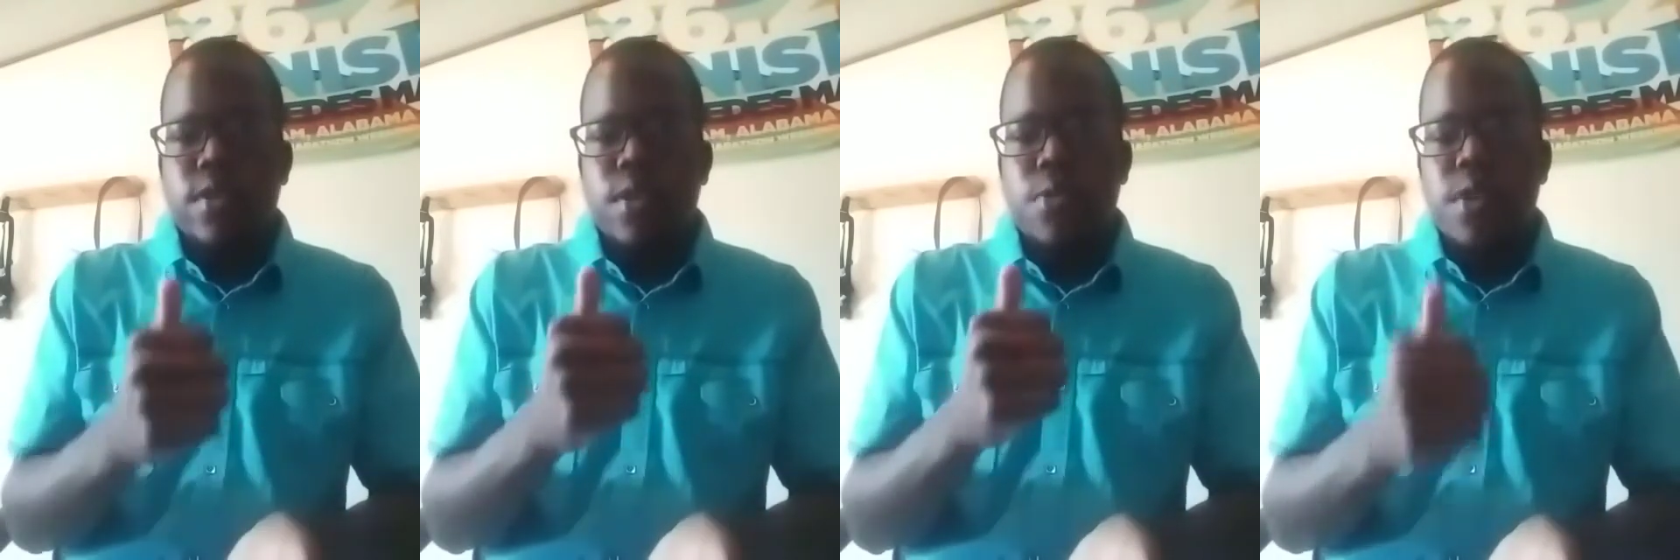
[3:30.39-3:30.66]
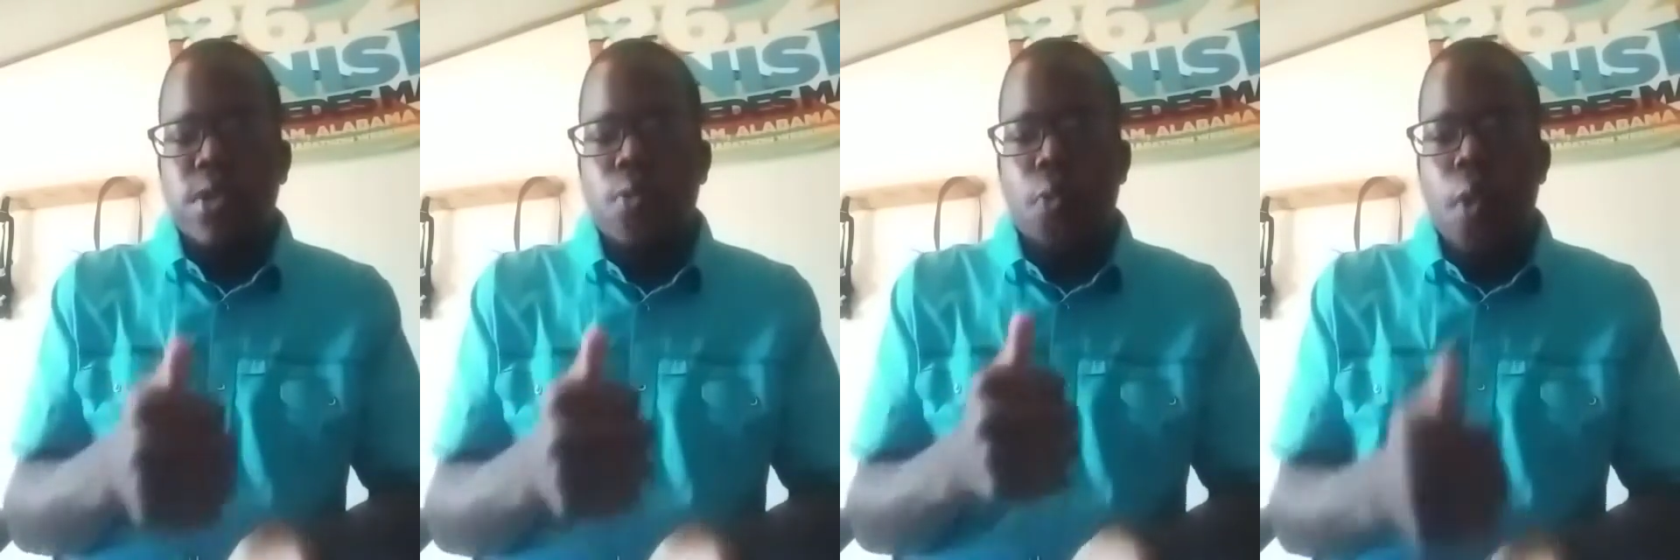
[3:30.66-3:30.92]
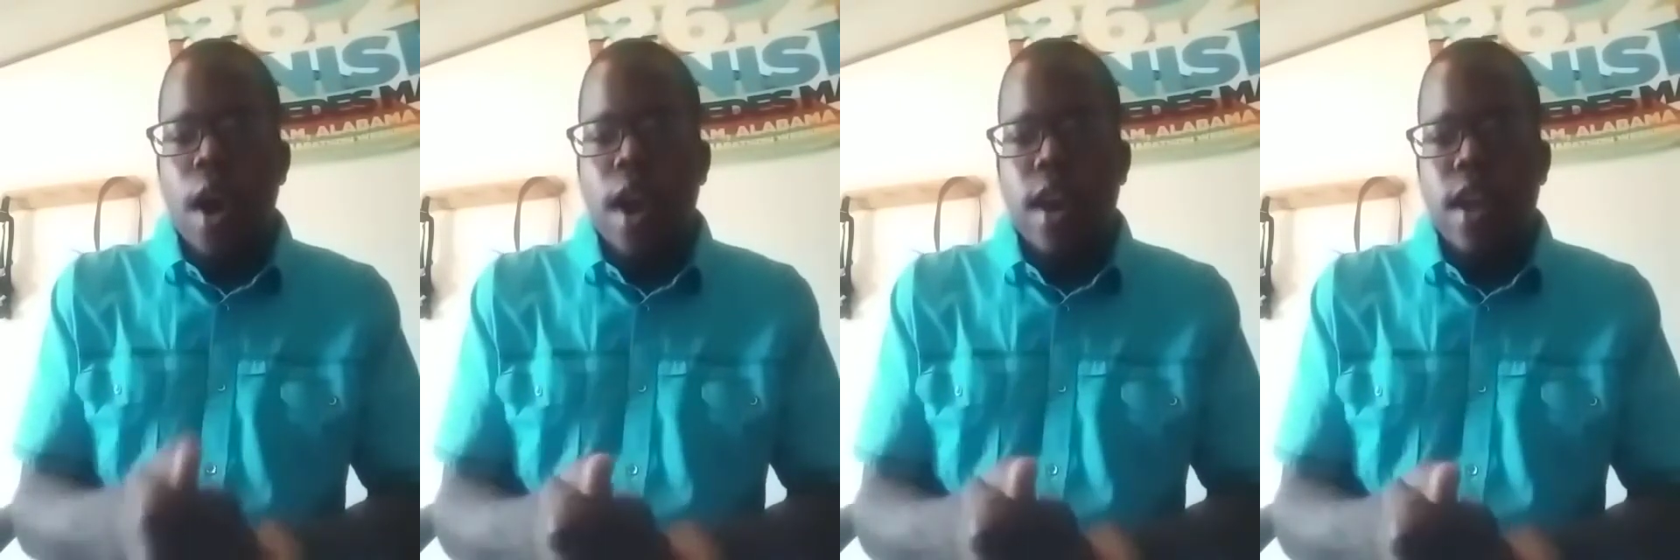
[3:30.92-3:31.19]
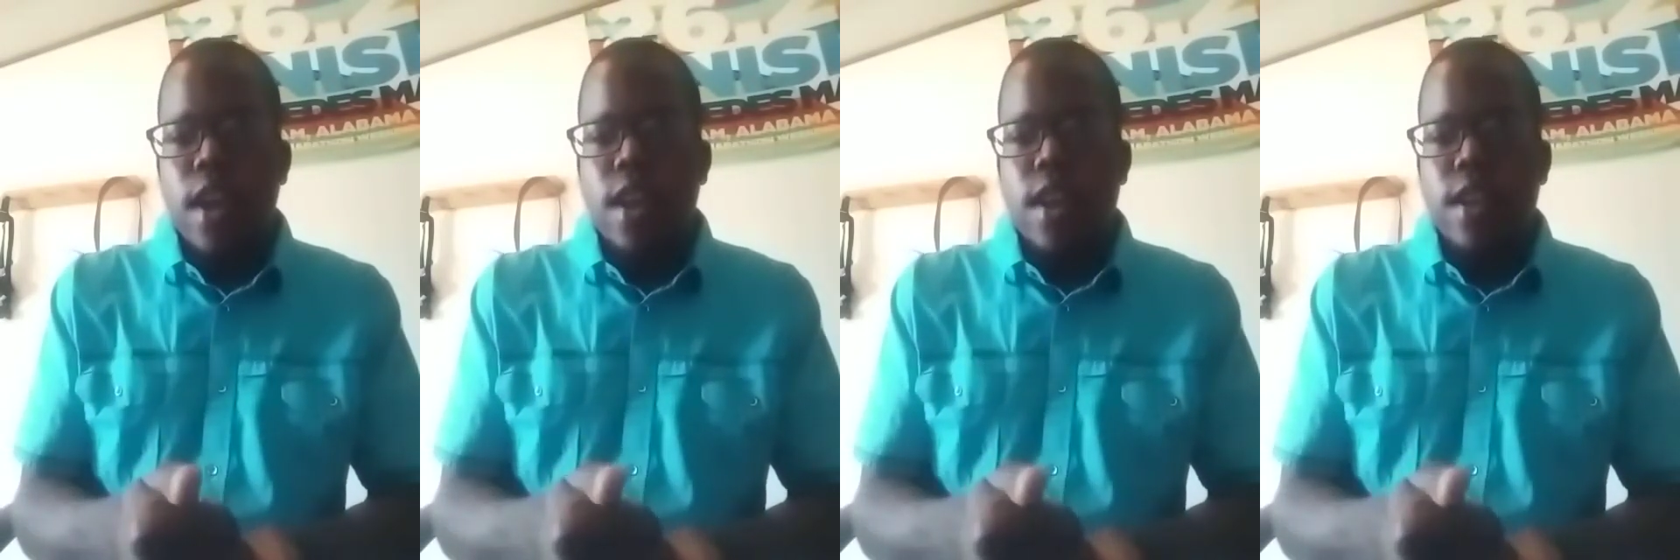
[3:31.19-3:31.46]
The reason
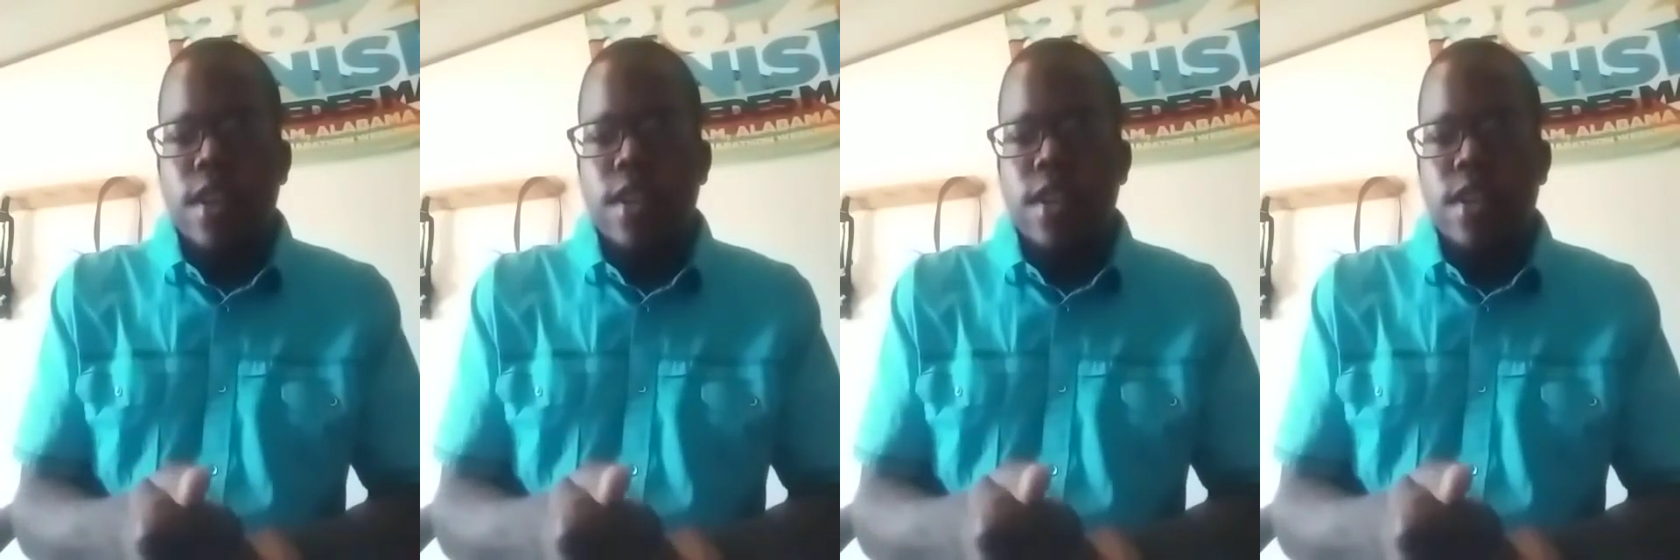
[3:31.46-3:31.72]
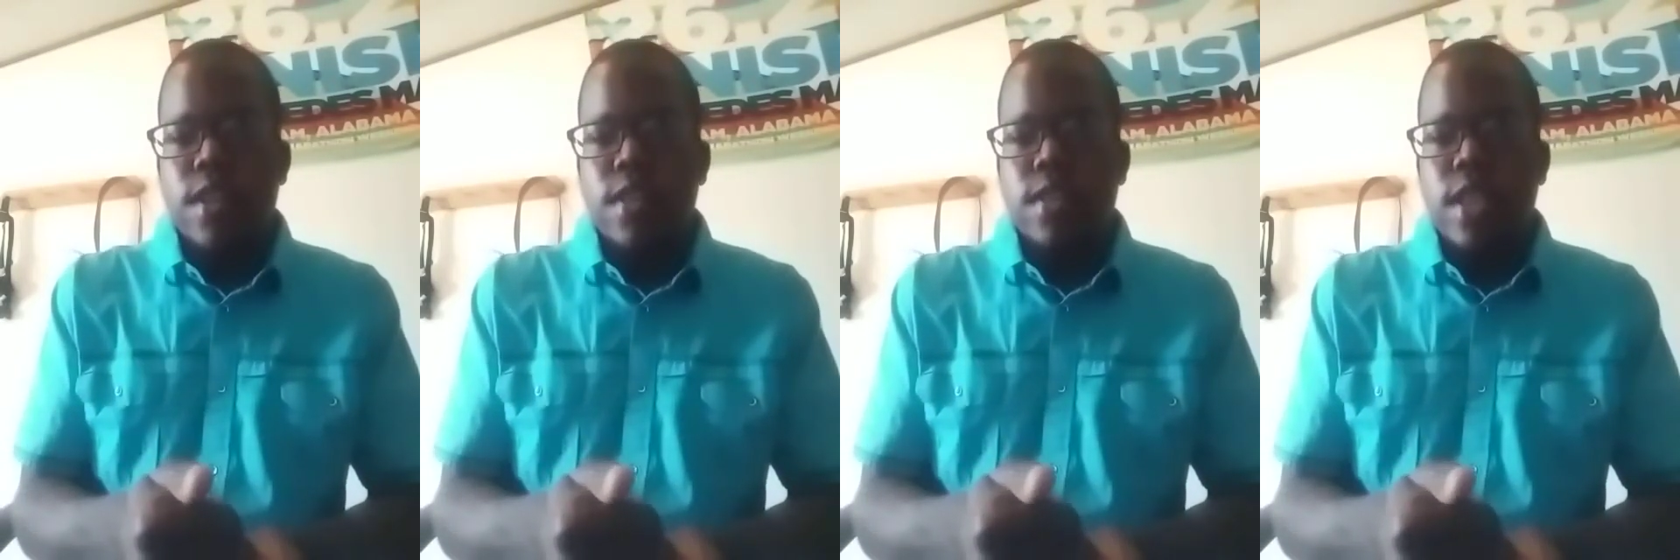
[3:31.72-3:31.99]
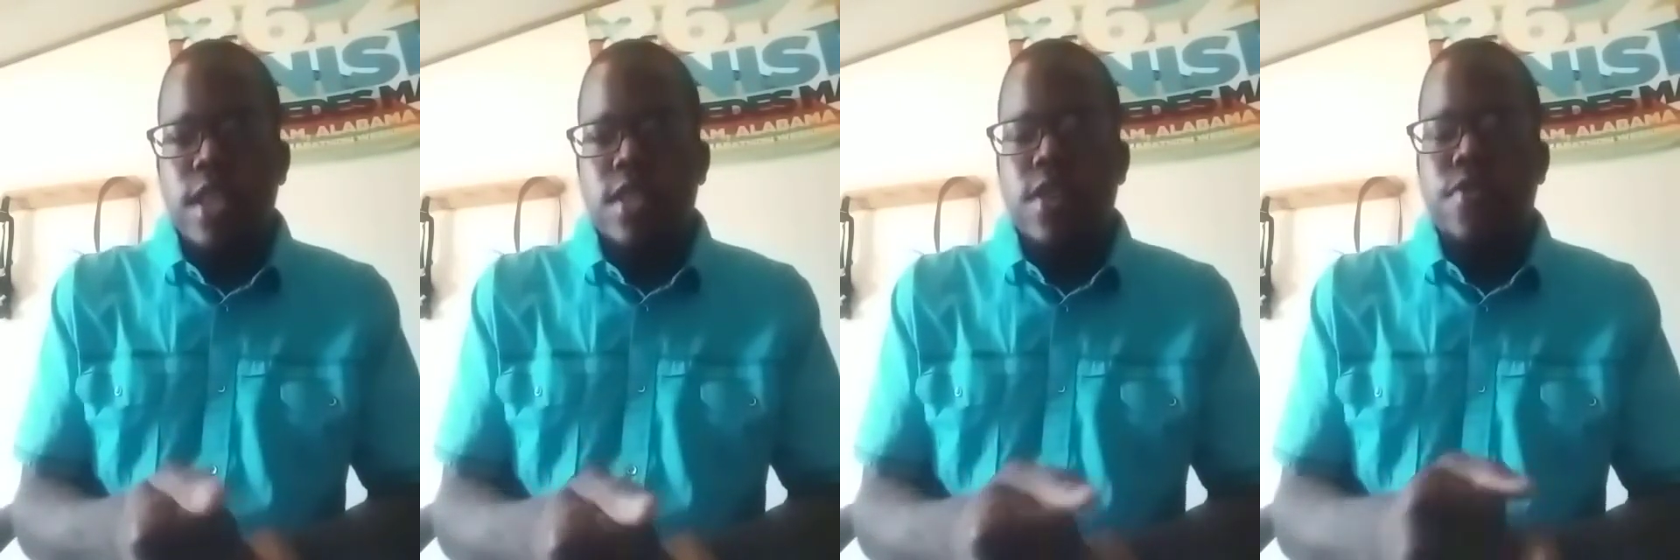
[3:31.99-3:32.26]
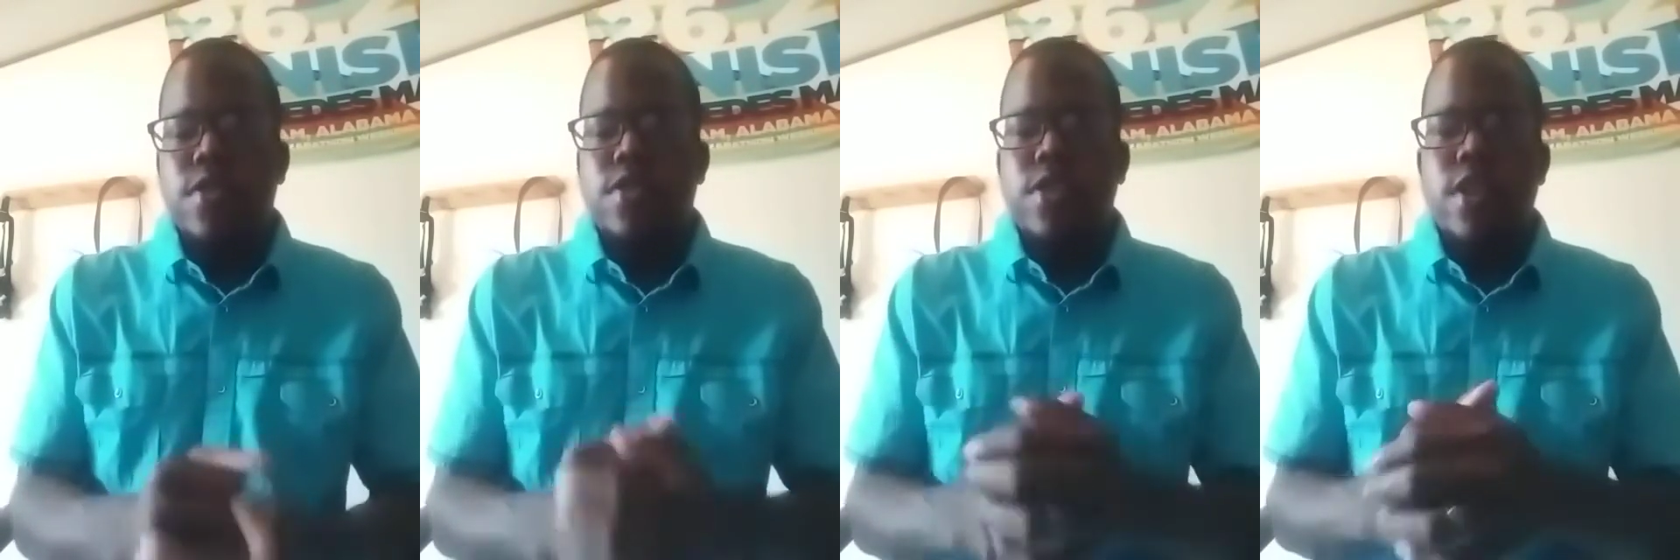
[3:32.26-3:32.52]
why that
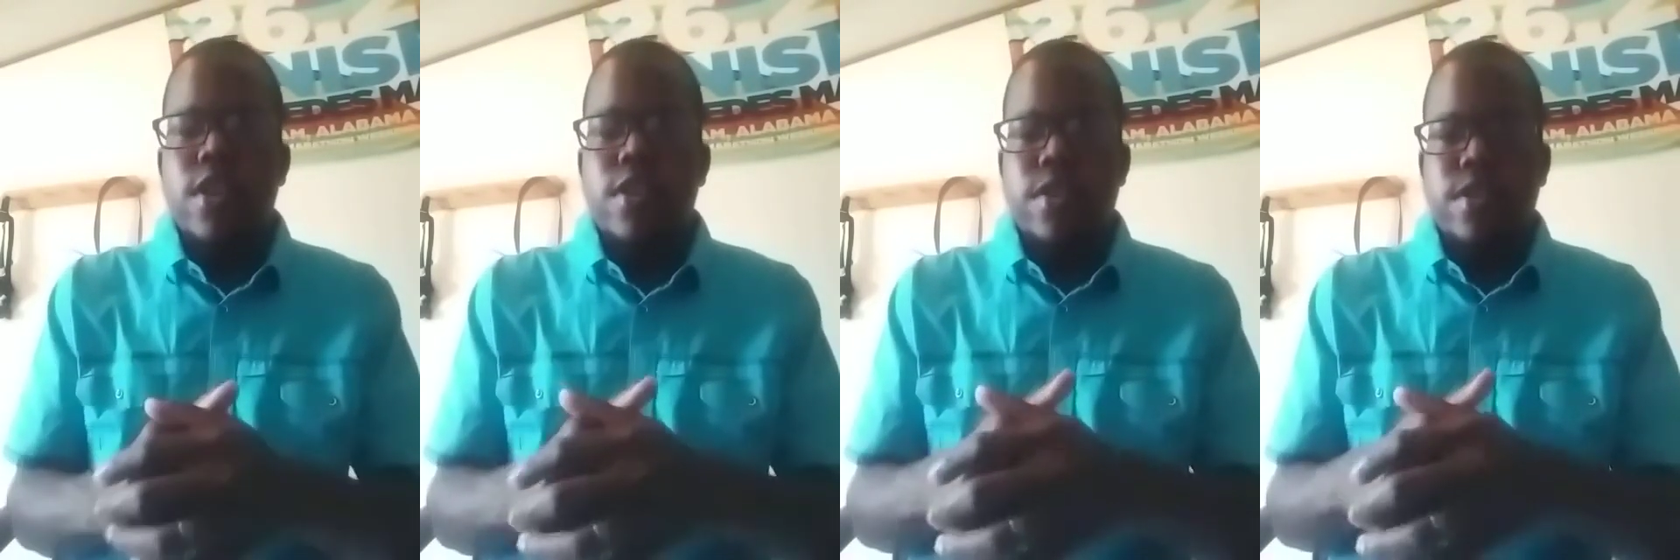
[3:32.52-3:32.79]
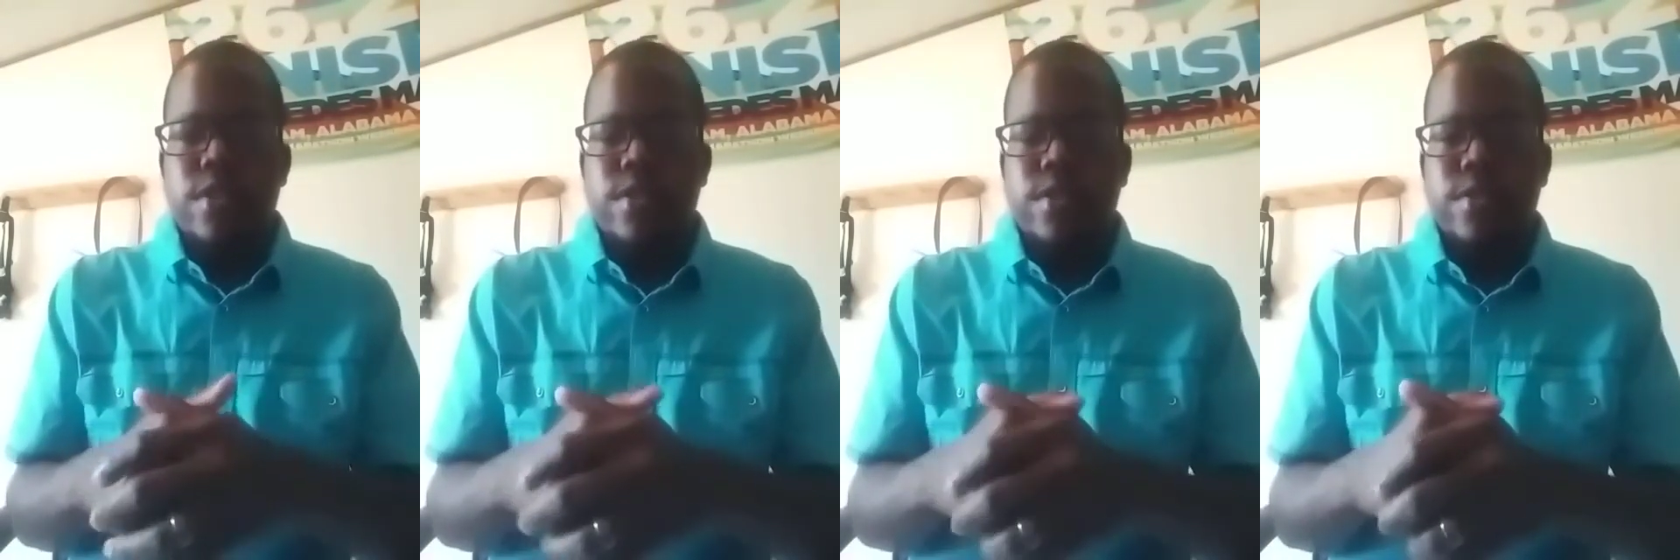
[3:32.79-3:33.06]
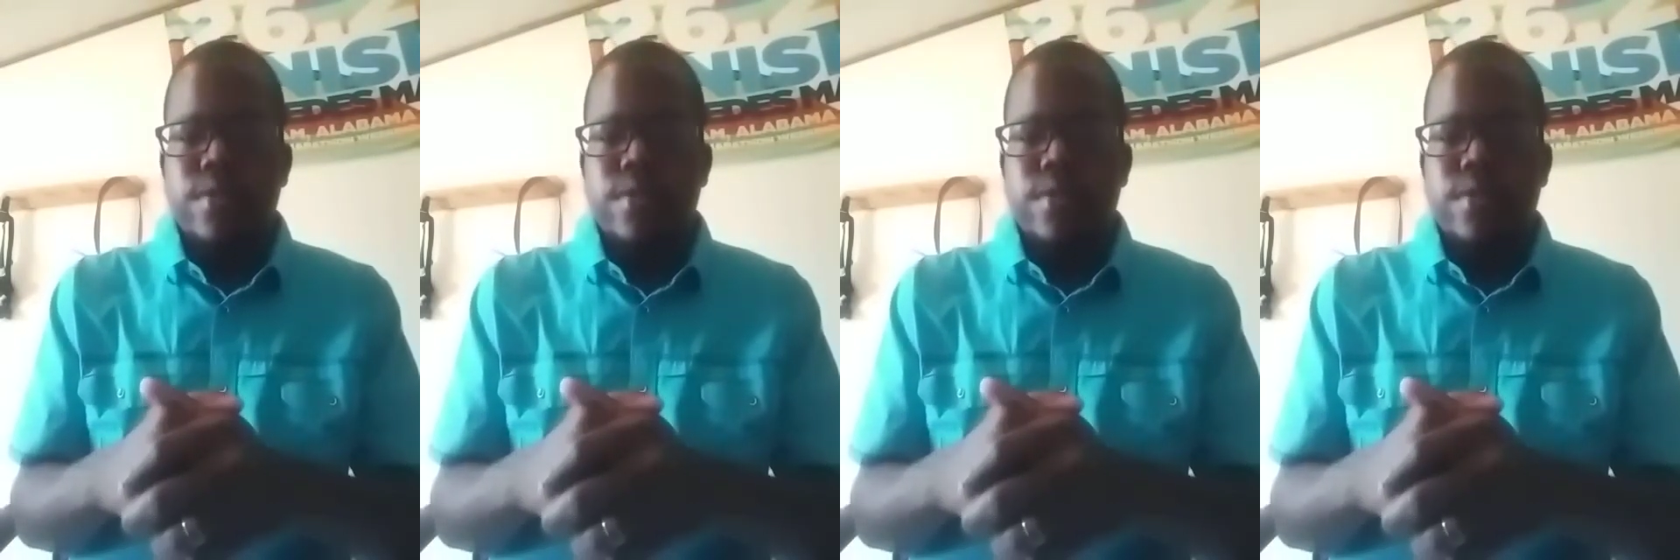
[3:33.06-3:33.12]
stuff is occurring,